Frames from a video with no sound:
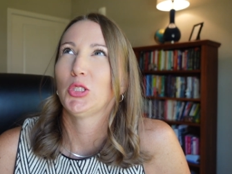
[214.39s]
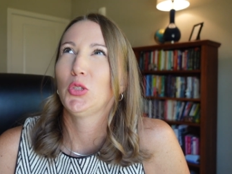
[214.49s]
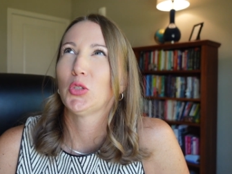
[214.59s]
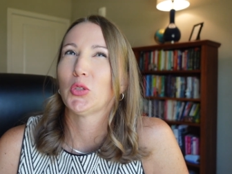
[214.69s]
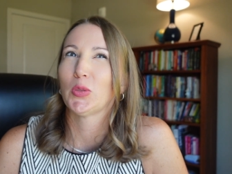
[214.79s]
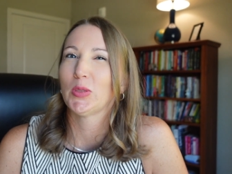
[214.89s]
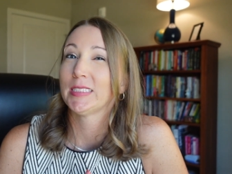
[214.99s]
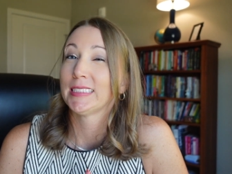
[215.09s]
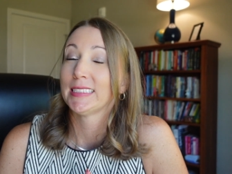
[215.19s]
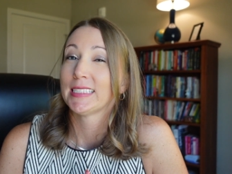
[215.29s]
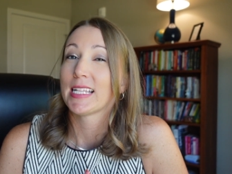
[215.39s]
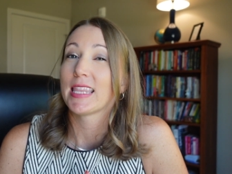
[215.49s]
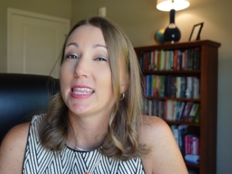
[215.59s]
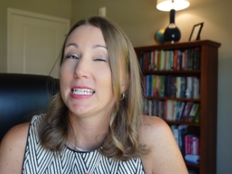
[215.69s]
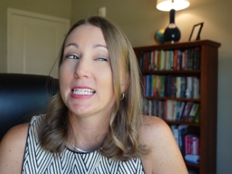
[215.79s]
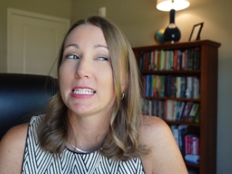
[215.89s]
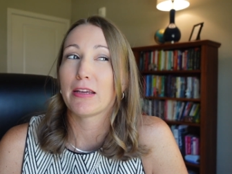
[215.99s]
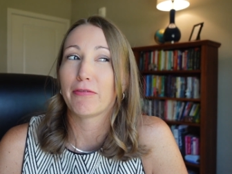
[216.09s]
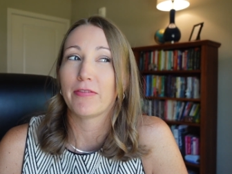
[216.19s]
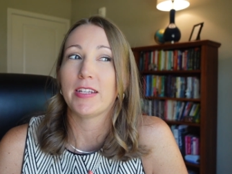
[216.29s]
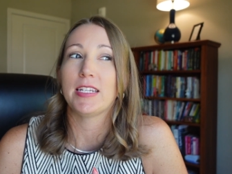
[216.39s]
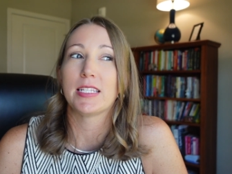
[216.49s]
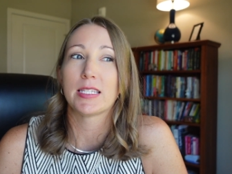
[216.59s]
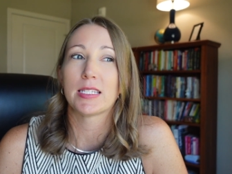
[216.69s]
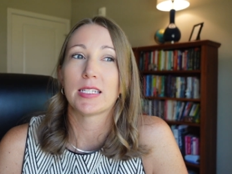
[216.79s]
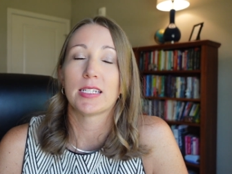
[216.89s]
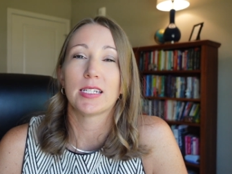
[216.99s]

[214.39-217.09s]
Oof, this stuff is